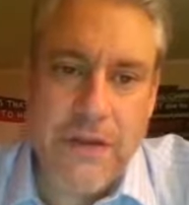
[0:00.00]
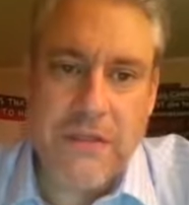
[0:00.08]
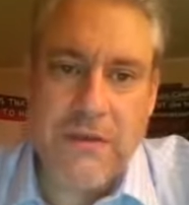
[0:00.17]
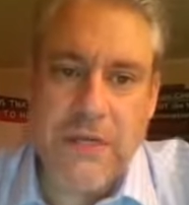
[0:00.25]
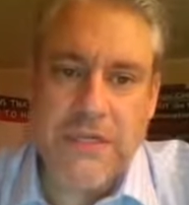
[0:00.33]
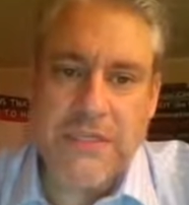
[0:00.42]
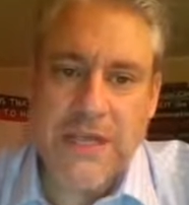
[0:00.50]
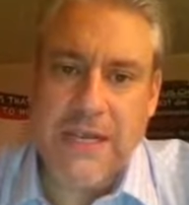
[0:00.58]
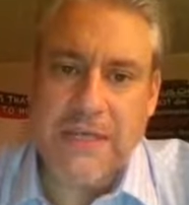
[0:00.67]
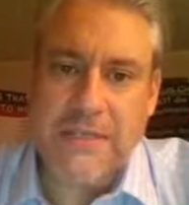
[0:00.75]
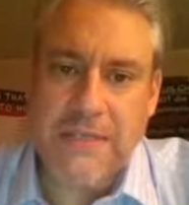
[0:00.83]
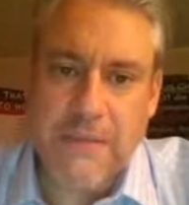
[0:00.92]
to
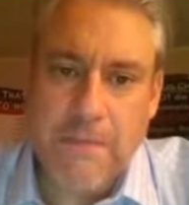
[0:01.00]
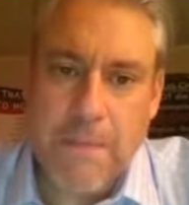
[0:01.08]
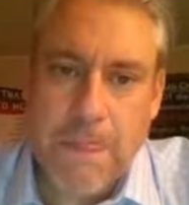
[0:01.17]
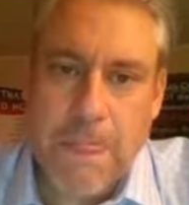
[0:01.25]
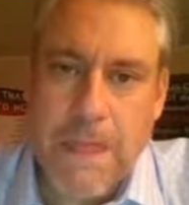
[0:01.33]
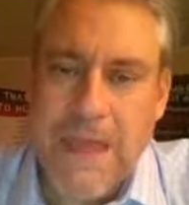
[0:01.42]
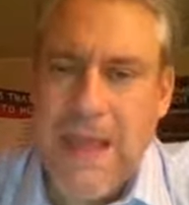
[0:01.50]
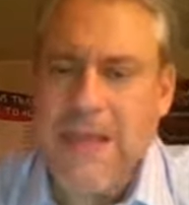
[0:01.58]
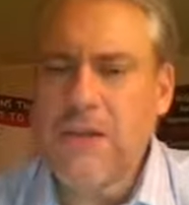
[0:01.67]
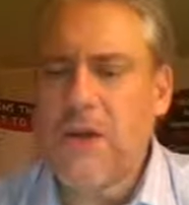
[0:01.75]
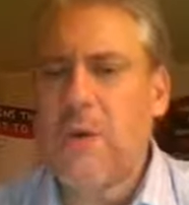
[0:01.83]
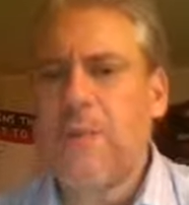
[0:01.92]
36. And
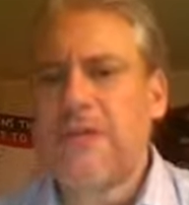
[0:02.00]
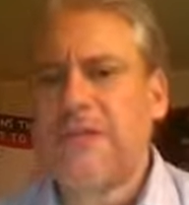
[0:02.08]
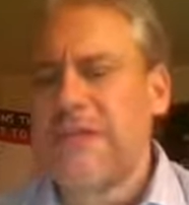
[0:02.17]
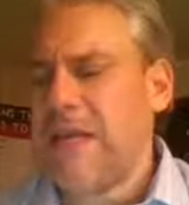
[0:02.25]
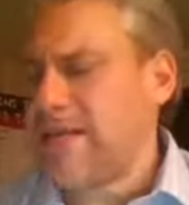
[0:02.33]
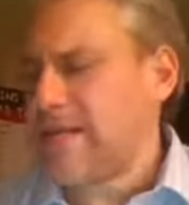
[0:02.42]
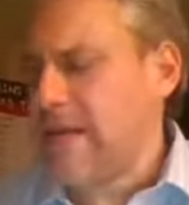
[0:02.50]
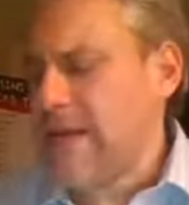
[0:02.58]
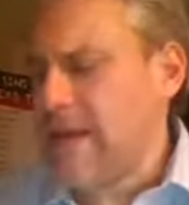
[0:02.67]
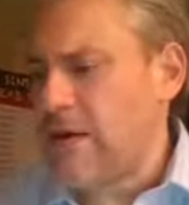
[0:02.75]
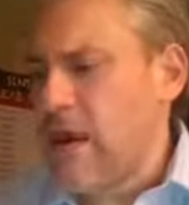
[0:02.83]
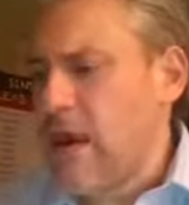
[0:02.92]
you know, I'm going to say, say
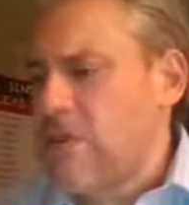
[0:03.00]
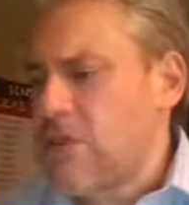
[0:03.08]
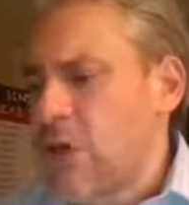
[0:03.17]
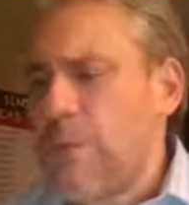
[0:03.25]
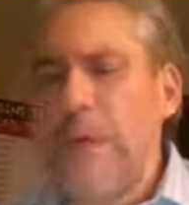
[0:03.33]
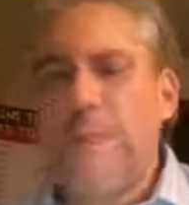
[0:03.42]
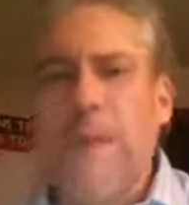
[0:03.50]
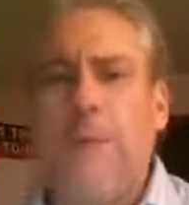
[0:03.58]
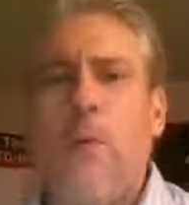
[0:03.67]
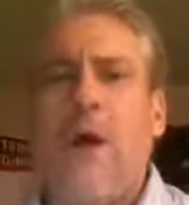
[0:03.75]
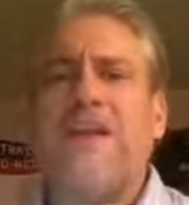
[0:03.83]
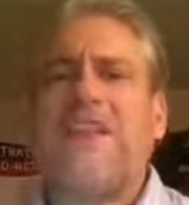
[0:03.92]
here, so many
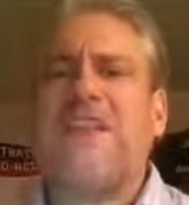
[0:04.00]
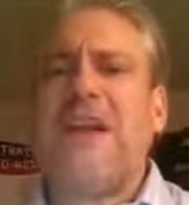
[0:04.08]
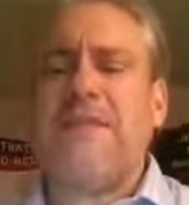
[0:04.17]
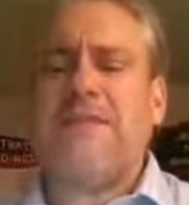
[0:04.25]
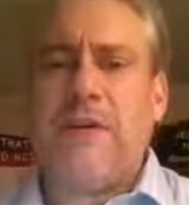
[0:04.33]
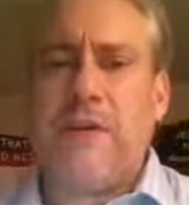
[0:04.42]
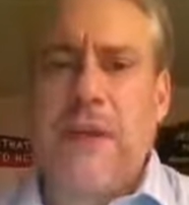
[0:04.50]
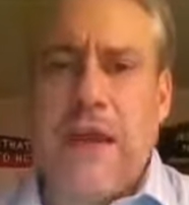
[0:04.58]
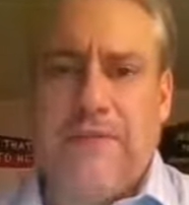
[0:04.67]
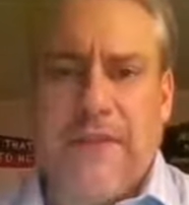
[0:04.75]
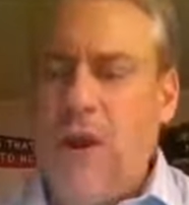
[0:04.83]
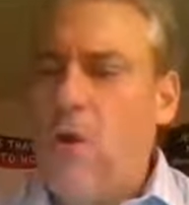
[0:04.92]
people want to save their
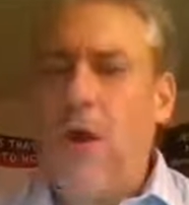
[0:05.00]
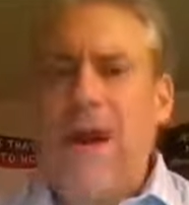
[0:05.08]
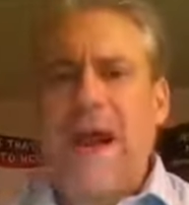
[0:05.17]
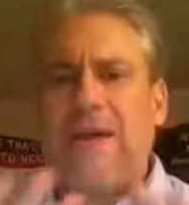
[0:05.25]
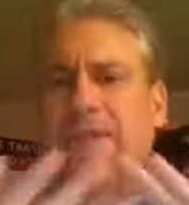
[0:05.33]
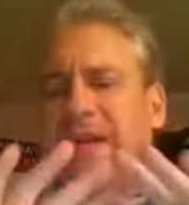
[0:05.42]
life. They don't want to have